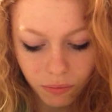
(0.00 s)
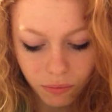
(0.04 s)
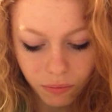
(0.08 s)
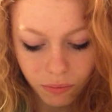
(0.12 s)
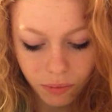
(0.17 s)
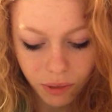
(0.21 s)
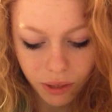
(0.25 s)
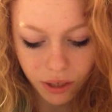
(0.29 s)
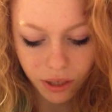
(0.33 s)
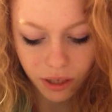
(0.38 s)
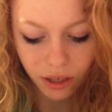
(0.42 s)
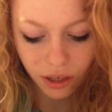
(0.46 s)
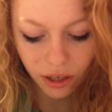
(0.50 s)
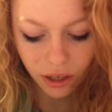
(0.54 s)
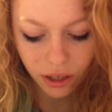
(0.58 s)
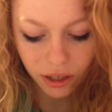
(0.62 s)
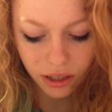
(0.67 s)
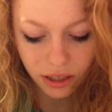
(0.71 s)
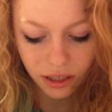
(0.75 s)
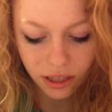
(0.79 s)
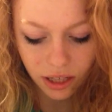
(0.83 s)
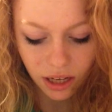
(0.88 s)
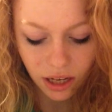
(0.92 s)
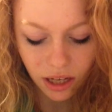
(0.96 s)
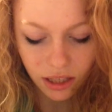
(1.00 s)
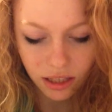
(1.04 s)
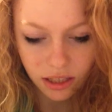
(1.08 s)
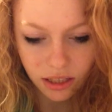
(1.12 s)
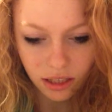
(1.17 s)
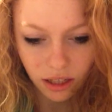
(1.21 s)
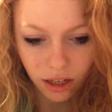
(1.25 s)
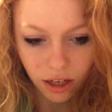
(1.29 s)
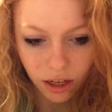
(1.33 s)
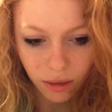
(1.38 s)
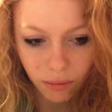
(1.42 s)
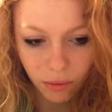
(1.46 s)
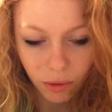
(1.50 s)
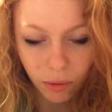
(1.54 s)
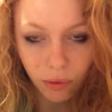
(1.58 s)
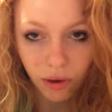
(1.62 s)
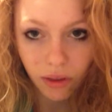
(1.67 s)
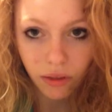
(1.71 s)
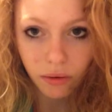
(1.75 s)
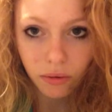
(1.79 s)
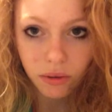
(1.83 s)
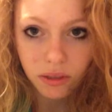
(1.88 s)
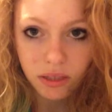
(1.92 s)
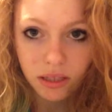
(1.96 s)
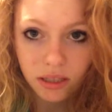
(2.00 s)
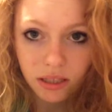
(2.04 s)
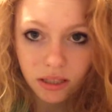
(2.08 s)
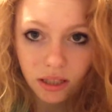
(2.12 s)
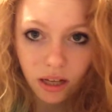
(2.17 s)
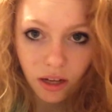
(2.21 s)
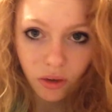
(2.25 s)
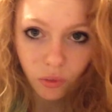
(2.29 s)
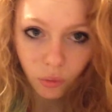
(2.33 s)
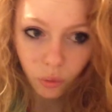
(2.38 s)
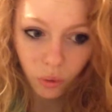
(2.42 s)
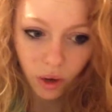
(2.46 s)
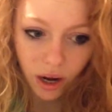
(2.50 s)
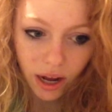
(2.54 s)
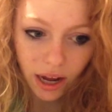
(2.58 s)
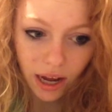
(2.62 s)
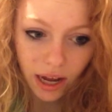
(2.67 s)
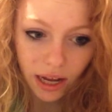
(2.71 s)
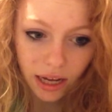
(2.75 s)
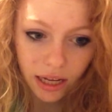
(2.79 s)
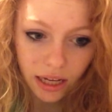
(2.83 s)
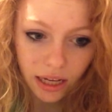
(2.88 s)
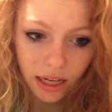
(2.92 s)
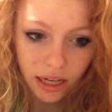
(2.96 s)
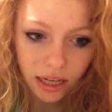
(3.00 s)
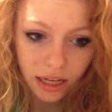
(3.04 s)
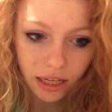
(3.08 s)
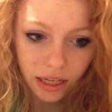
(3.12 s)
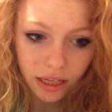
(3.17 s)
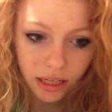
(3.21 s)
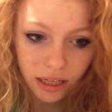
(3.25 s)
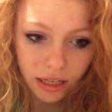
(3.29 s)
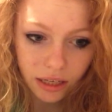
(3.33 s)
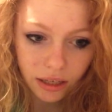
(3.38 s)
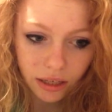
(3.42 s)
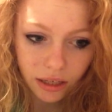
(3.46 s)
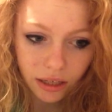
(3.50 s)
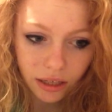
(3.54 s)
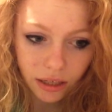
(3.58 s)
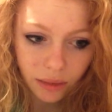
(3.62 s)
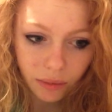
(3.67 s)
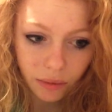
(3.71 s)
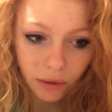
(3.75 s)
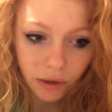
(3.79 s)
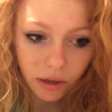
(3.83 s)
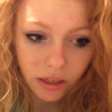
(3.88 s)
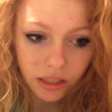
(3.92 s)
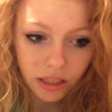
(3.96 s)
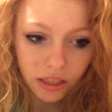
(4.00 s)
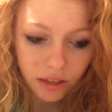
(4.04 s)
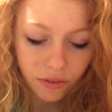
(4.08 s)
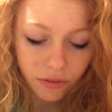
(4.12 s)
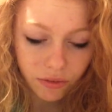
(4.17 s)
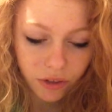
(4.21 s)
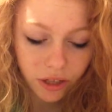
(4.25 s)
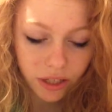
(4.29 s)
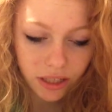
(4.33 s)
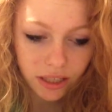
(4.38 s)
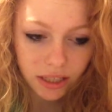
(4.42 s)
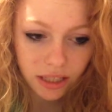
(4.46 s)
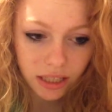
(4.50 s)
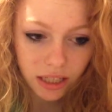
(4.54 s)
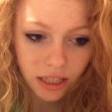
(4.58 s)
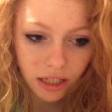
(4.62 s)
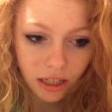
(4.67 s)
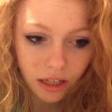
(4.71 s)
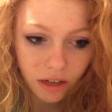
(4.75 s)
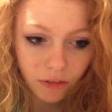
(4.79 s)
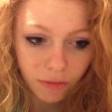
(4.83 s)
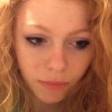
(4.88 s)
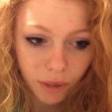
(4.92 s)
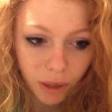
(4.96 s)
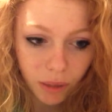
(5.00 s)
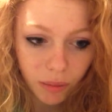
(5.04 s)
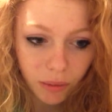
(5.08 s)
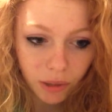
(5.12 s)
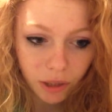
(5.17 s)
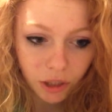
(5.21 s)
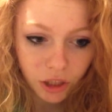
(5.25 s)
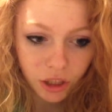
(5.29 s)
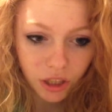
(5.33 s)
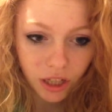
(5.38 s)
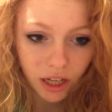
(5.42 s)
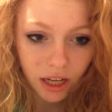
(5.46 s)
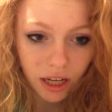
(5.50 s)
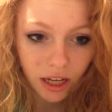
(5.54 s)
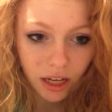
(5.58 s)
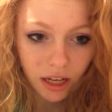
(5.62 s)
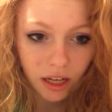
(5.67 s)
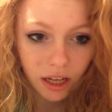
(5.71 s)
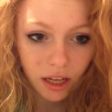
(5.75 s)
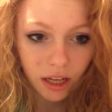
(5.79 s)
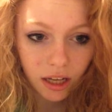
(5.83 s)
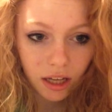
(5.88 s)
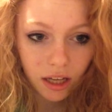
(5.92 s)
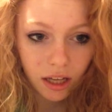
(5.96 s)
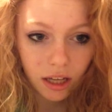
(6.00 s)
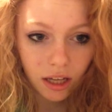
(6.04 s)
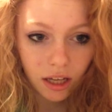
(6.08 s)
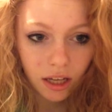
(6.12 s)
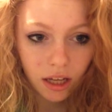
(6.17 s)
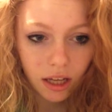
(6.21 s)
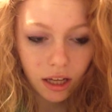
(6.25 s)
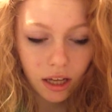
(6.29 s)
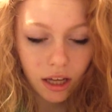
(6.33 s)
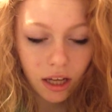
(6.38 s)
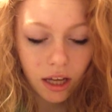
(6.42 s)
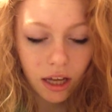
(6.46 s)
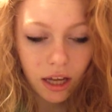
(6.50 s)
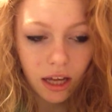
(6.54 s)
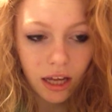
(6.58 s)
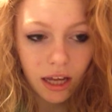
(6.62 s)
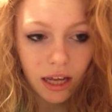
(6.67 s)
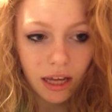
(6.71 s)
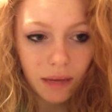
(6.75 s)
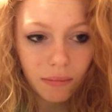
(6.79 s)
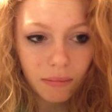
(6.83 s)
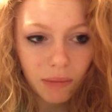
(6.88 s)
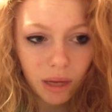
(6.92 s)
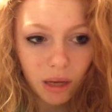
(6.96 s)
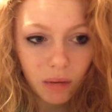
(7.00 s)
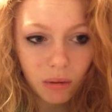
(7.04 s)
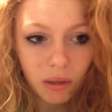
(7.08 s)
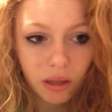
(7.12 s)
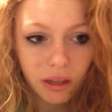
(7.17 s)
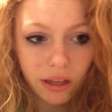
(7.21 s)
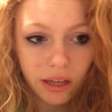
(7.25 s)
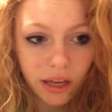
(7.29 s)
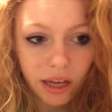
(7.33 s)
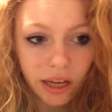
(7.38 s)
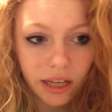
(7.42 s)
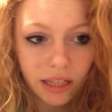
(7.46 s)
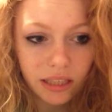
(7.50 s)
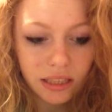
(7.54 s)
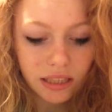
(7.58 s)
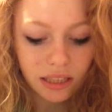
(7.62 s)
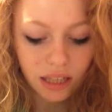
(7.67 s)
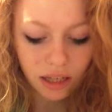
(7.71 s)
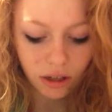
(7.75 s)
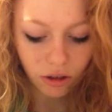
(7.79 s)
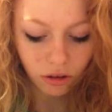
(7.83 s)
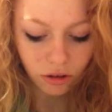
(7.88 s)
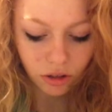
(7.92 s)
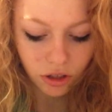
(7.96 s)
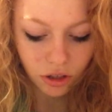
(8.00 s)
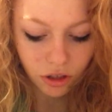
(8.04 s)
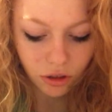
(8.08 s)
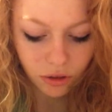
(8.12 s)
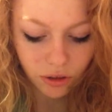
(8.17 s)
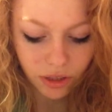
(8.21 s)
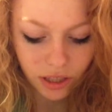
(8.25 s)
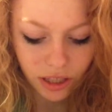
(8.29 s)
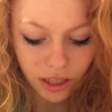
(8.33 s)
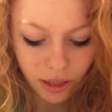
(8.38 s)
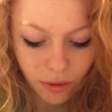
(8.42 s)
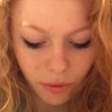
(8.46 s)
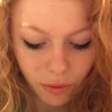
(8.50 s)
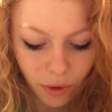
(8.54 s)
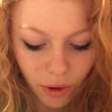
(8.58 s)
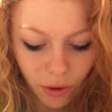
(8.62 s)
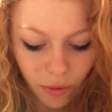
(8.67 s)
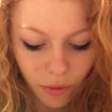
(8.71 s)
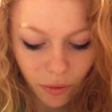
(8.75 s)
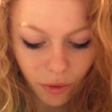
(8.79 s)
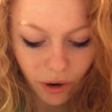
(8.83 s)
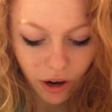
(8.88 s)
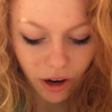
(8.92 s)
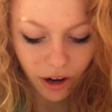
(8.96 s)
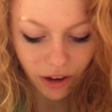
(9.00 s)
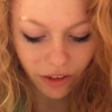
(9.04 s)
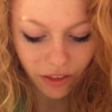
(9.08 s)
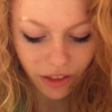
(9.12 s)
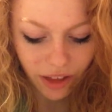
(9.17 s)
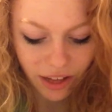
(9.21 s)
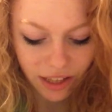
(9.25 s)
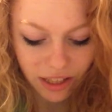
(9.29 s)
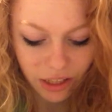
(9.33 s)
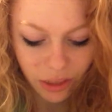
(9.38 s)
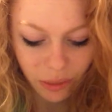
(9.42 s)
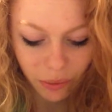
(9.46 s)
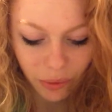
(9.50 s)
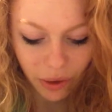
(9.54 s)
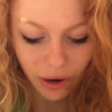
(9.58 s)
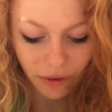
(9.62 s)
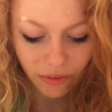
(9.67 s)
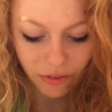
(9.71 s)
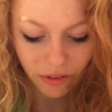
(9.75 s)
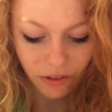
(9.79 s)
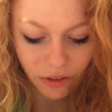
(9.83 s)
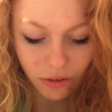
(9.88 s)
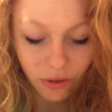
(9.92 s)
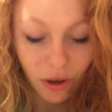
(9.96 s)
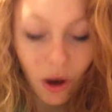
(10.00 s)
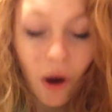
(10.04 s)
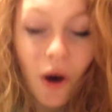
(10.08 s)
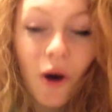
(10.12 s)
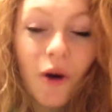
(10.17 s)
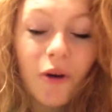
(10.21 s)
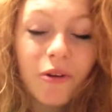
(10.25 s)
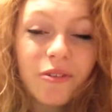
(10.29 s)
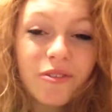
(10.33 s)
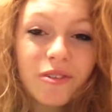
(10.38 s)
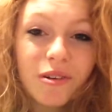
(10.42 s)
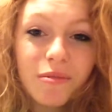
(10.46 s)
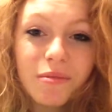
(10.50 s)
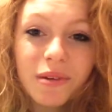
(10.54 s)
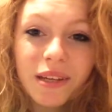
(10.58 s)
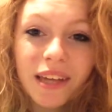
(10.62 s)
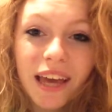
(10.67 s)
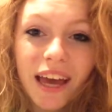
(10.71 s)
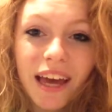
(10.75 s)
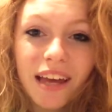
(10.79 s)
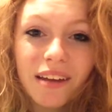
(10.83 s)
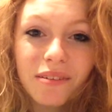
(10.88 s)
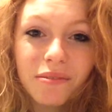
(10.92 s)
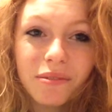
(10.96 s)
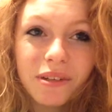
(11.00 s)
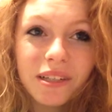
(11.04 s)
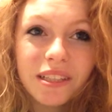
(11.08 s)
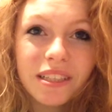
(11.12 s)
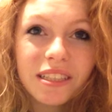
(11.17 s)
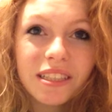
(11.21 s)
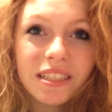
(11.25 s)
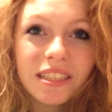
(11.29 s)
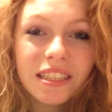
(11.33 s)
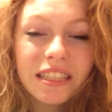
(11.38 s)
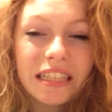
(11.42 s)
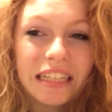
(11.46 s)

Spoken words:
because last time the weather was a certain way when I did the fight scene and I've published that, it may be the case that continuity won't work there, so we'll have to do the whole film again, which